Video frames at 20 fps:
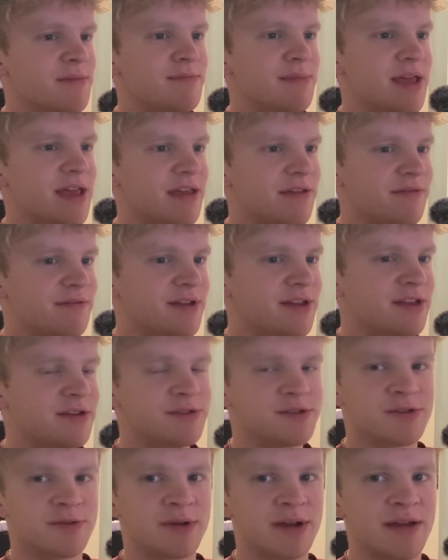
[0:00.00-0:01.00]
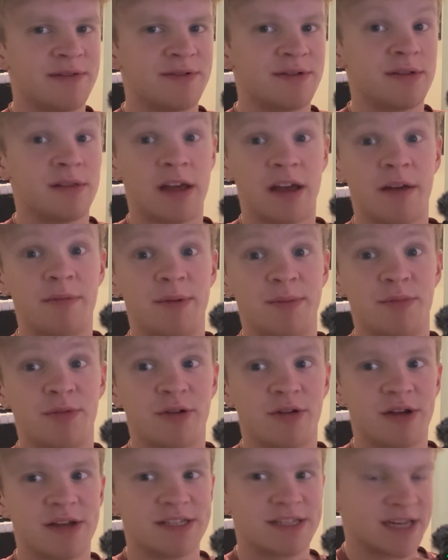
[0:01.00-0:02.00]
making videos or whatever, like I've been
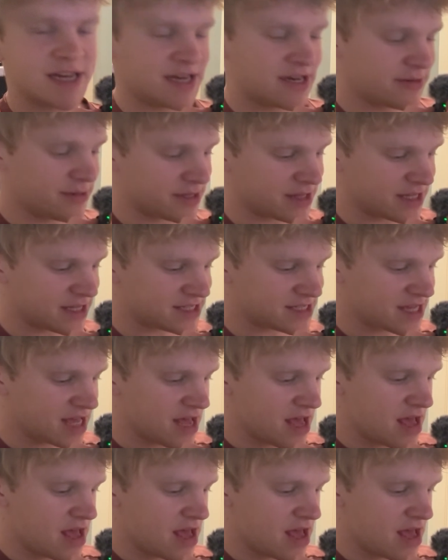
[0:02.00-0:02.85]
procrastinating doing this,